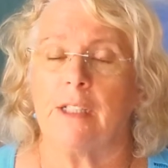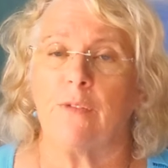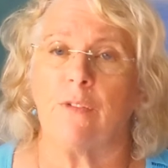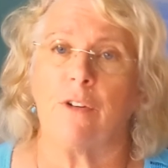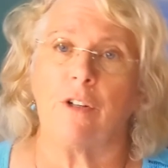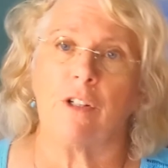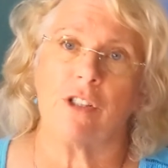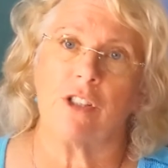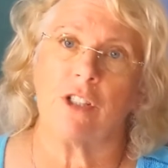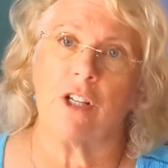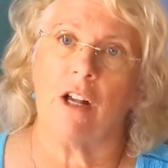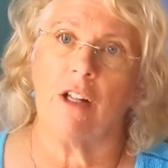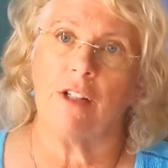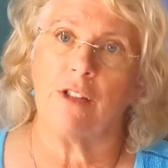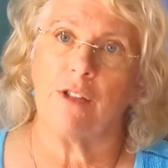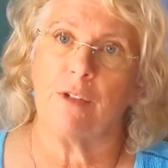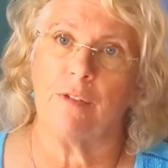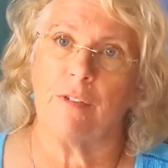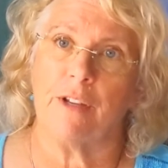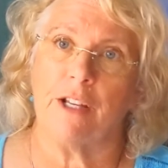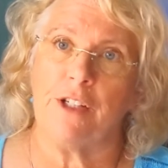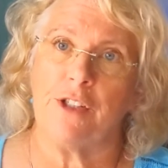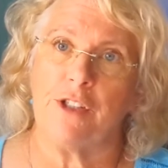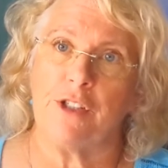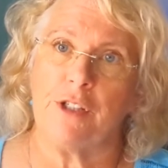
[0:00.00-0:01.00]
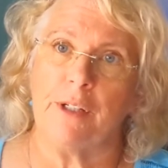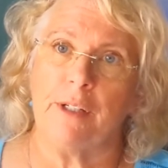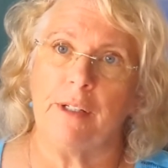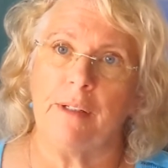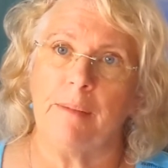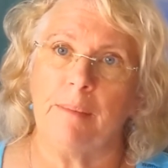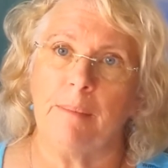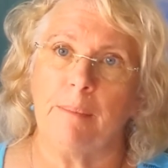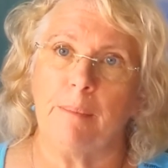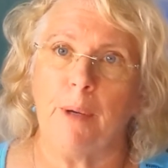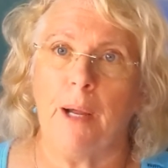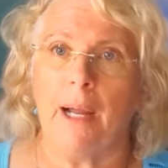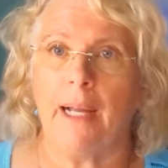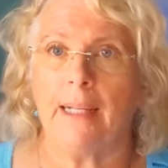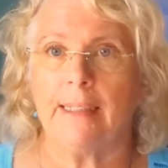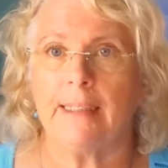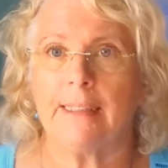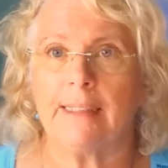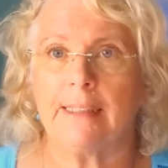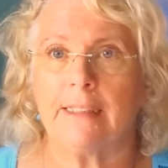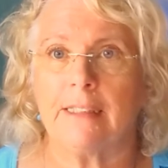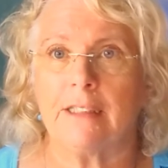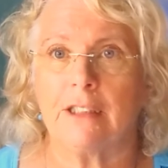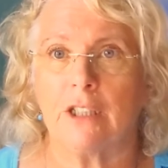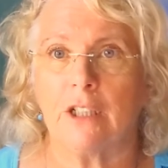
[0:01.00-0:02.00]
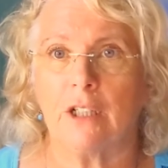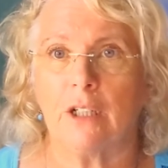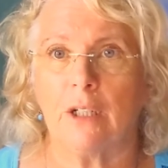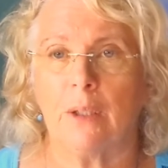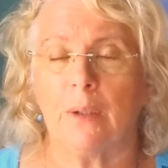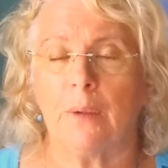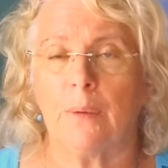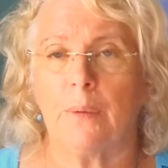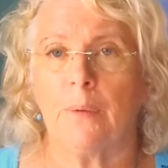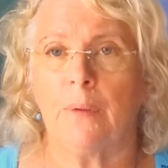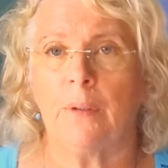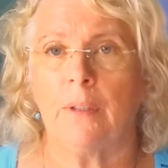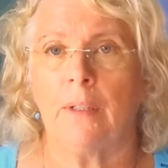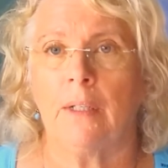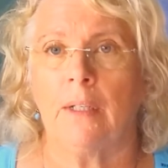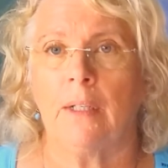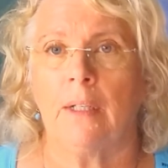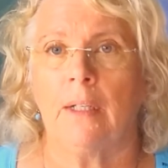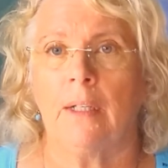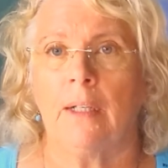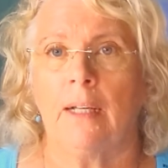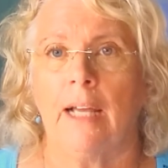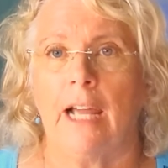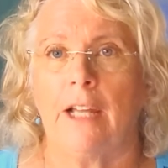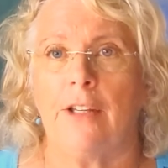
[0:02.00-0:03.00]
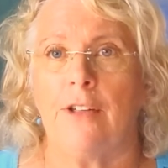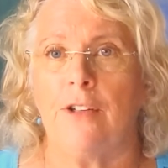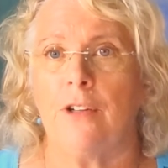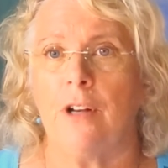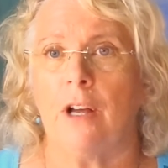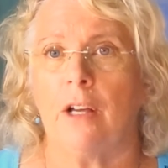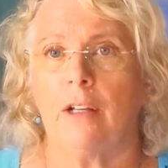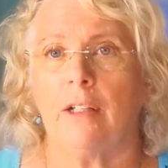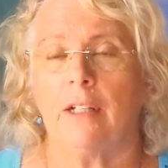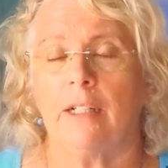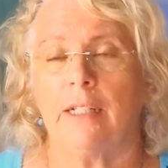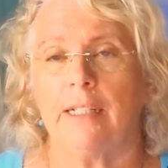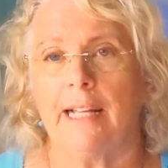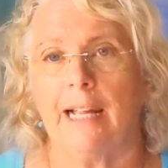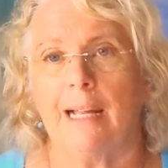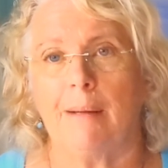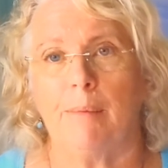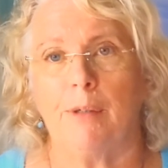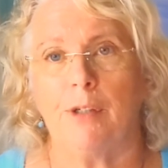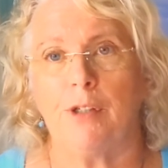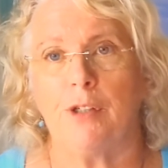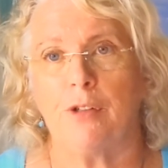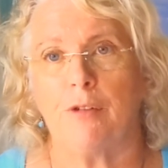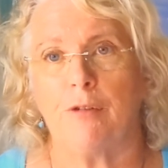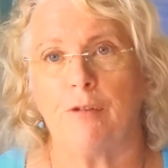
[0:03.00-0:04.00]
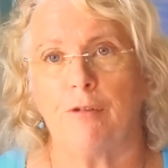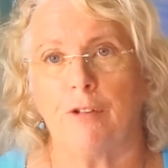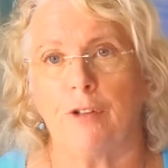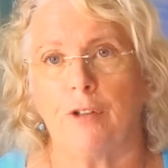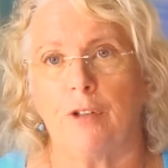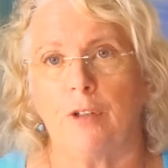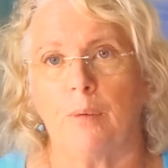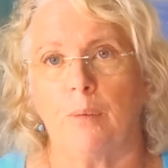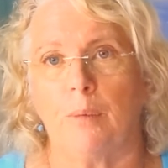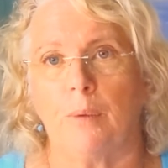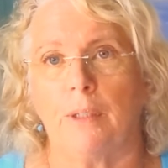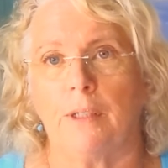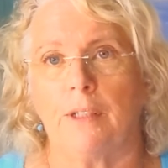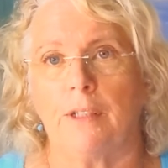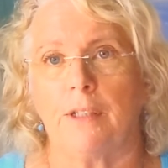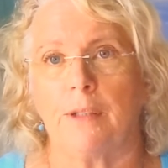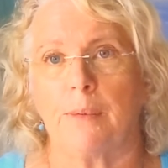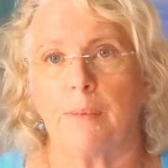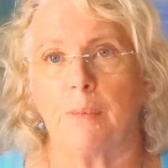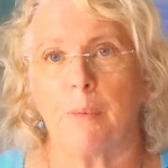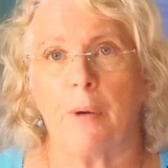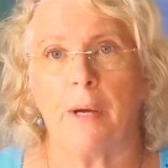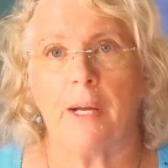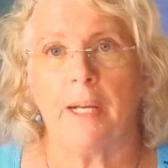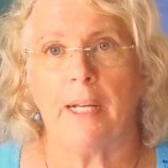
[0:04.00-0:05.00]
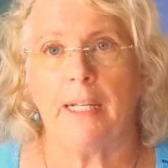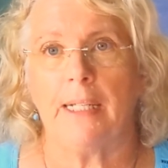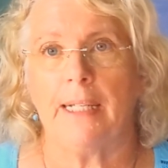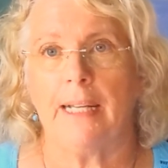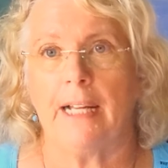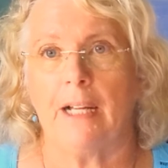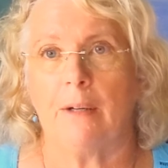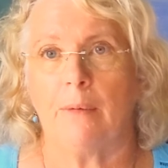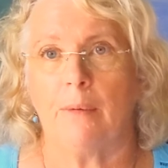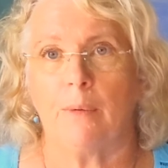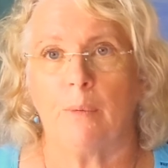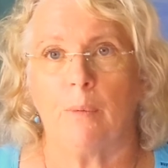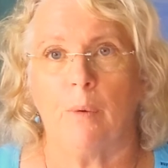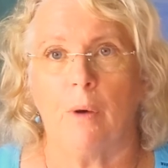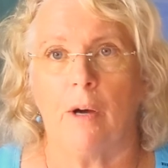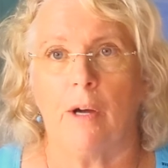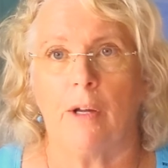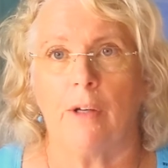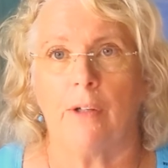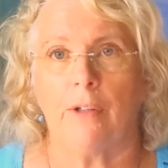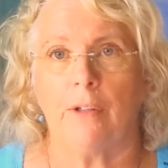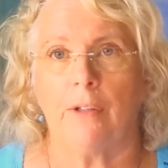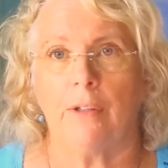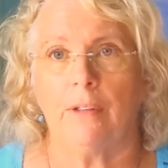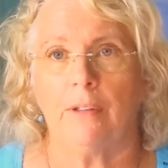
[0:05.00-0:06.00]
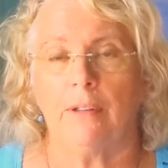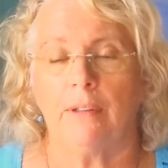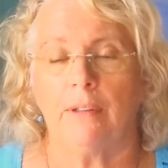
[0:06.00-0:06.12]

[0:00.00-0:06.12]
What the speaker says: as far as conservation practices go, and you're not going to damage your fruit with spraying it down with water.